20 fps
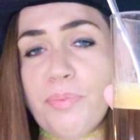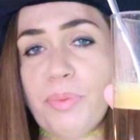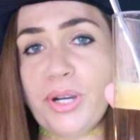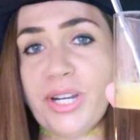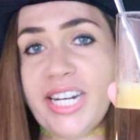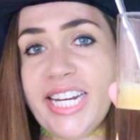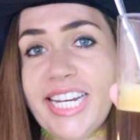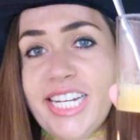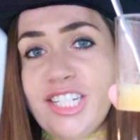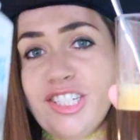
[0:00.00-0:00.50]

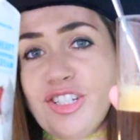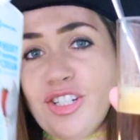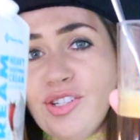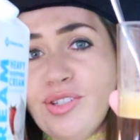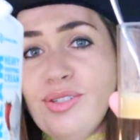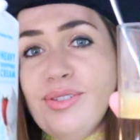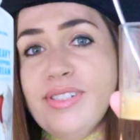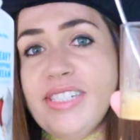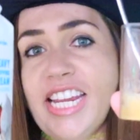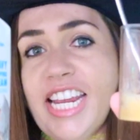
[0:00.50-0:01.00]
put in
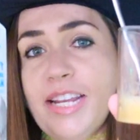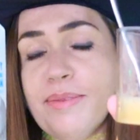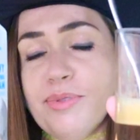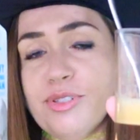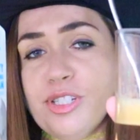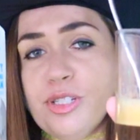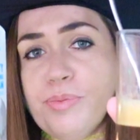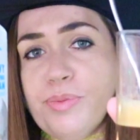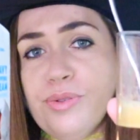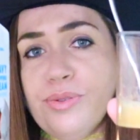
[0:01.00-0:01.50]
2
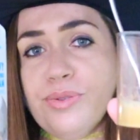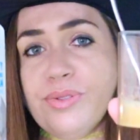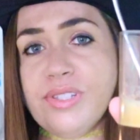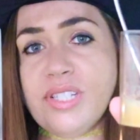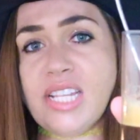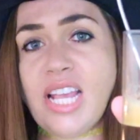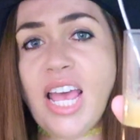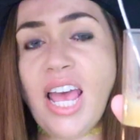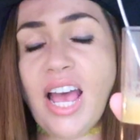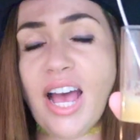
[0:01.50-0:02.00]

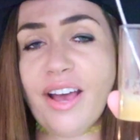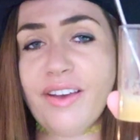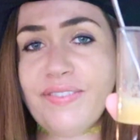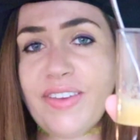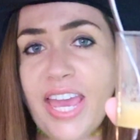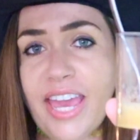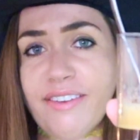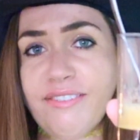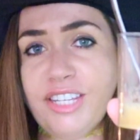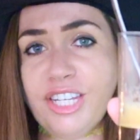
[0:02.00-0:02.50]
tablespoons of
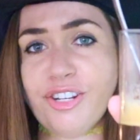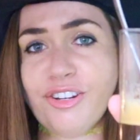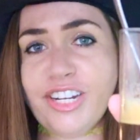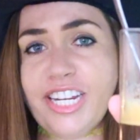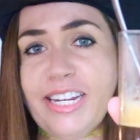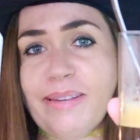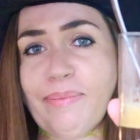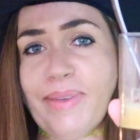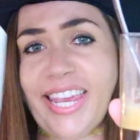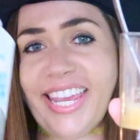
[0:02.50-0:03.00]
heavy
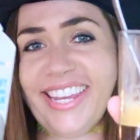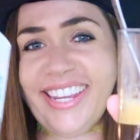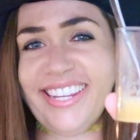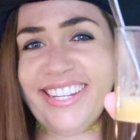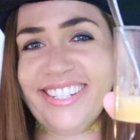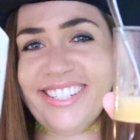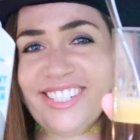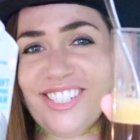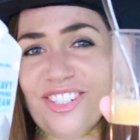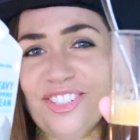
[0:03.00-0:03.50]
cream
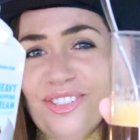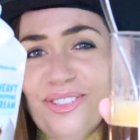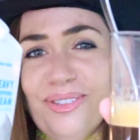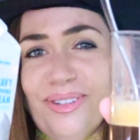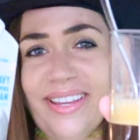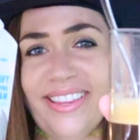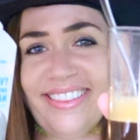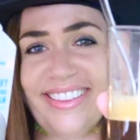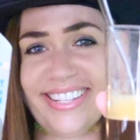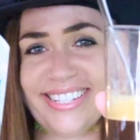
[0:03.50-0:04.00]
into
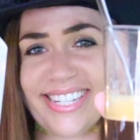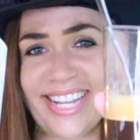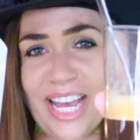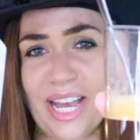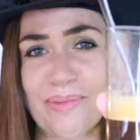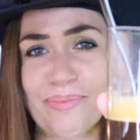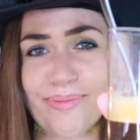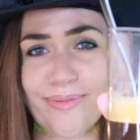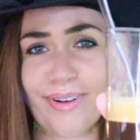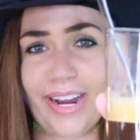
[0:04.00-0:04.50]
this
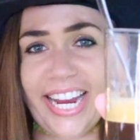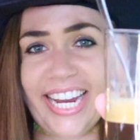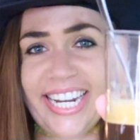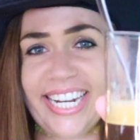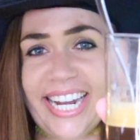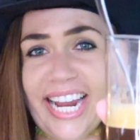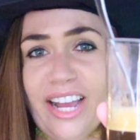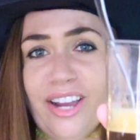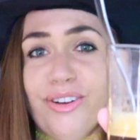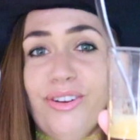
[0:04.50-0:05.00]
cup
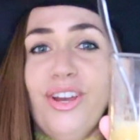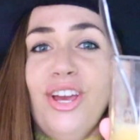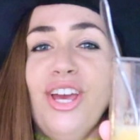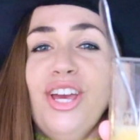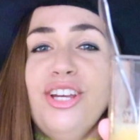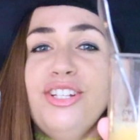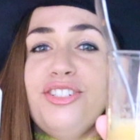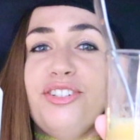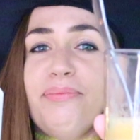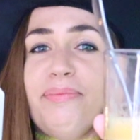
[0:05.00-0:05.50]
right now
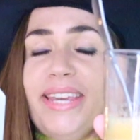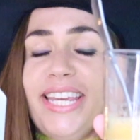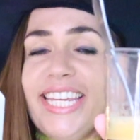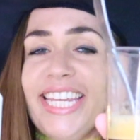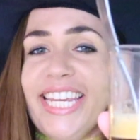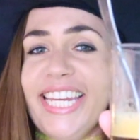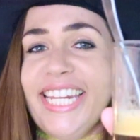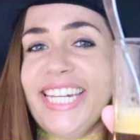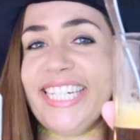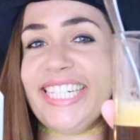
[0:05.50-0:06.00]
to make
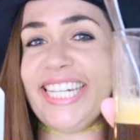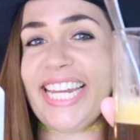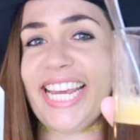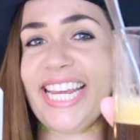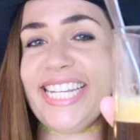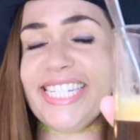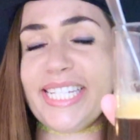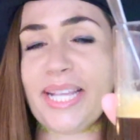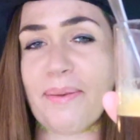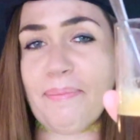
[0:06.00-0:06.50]
it a
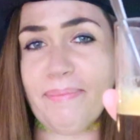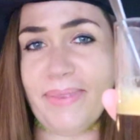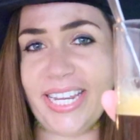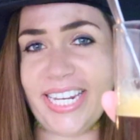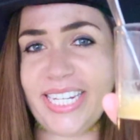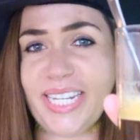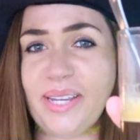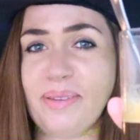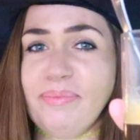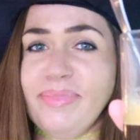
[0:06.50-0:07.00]
nice
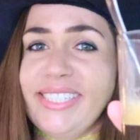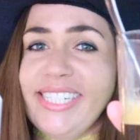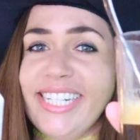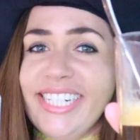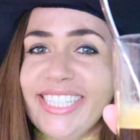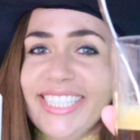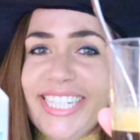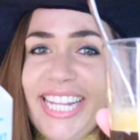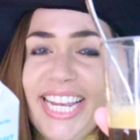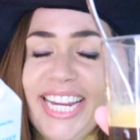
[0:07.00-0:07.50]
medium to
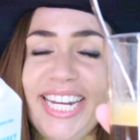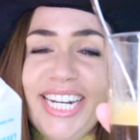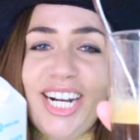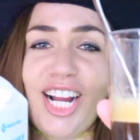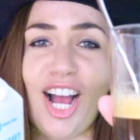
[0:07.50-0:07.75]
light